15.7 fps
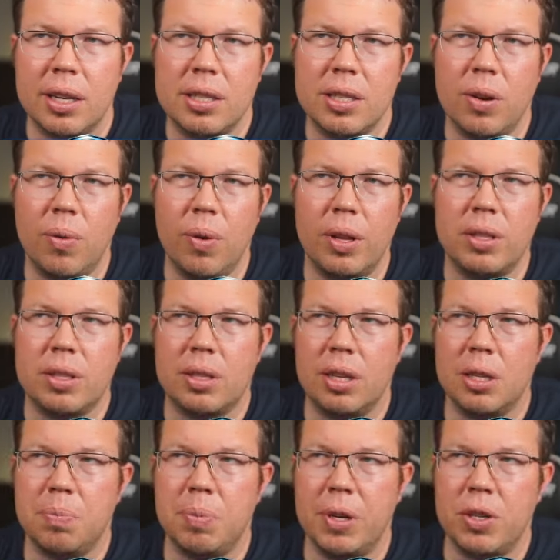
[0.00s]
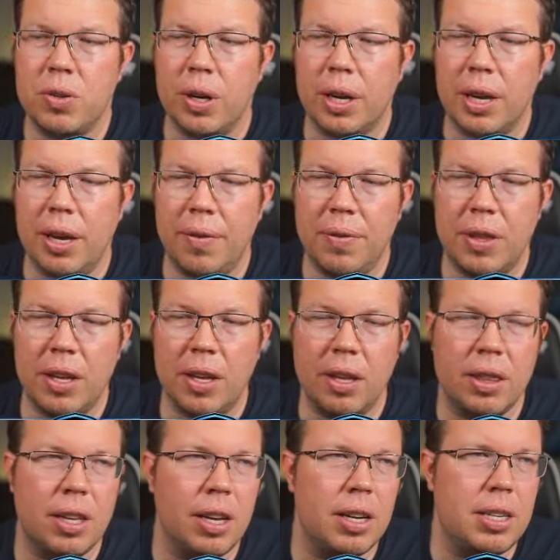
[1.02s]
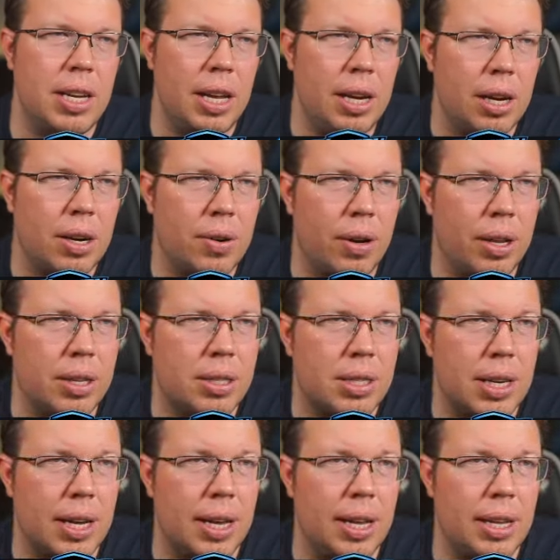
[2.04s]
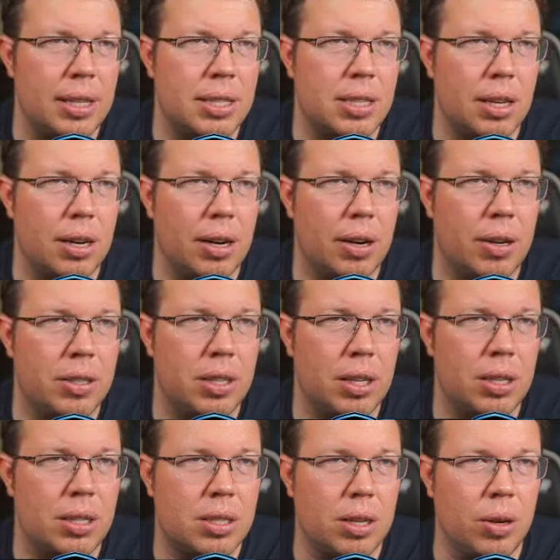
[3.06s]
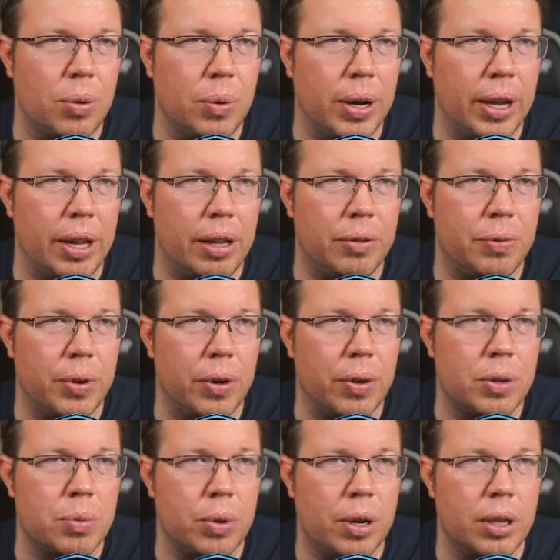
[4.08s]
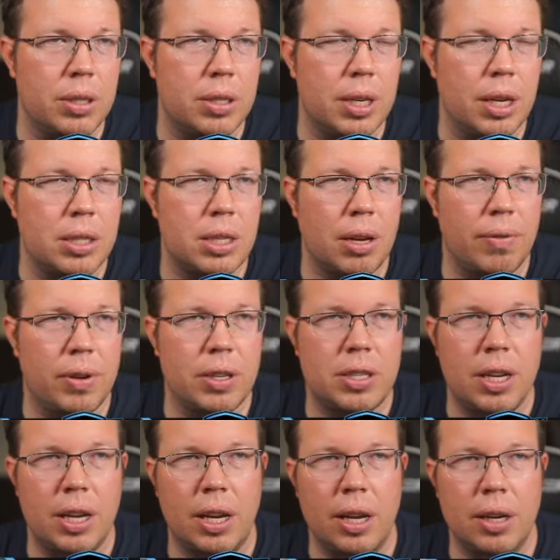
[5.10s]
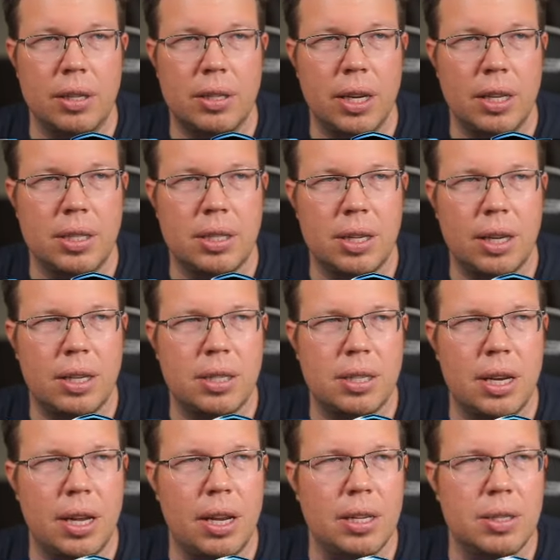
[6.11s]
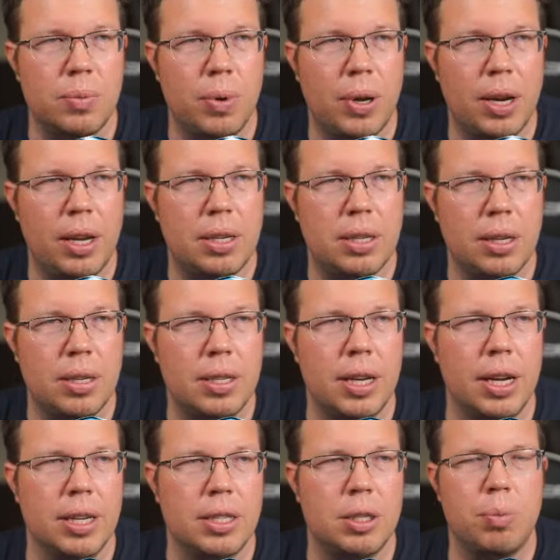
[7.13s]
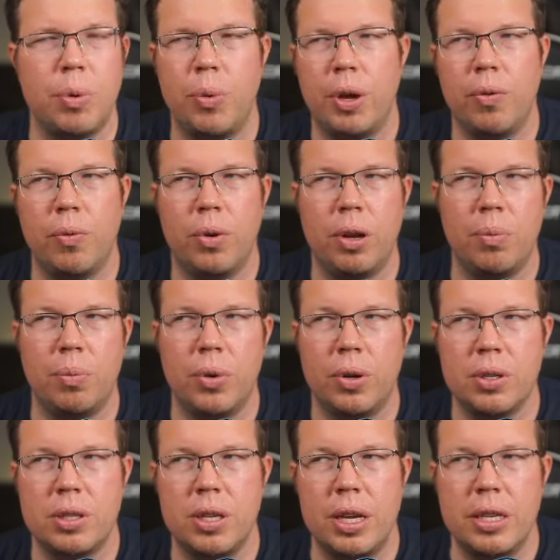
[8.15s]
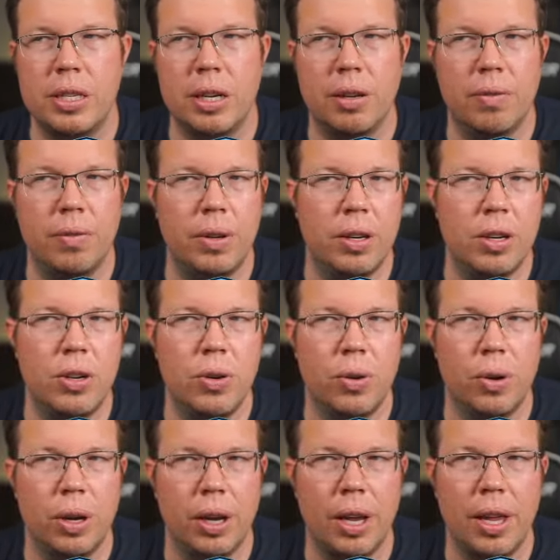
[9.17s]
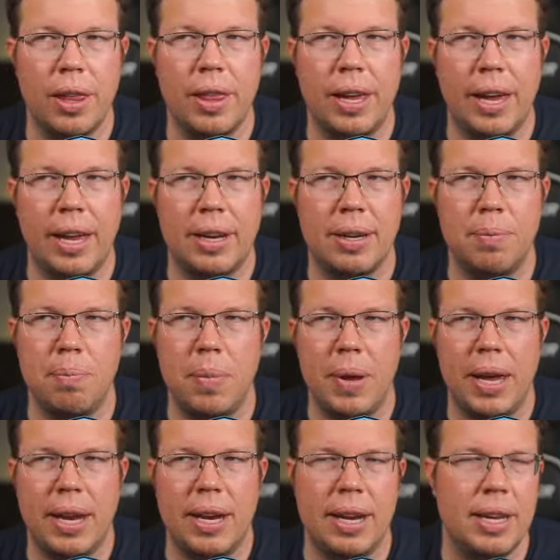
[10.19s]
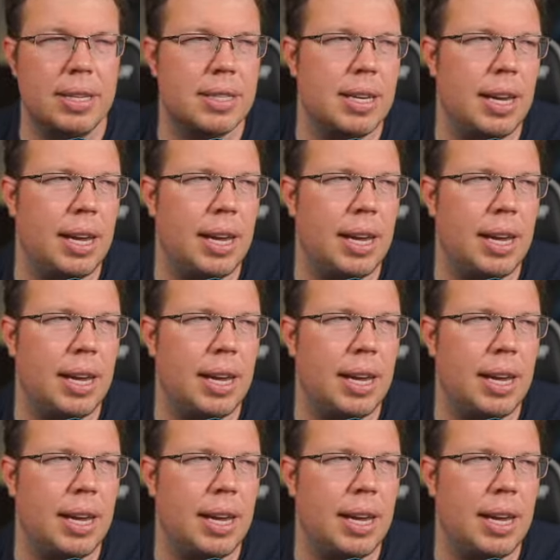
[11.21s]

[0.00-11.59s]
So it's been tricky. The Datacron sets are just so wild, folks. We're on set 17. Set 16 is ready to dust, but we have one more season of enduring that madness.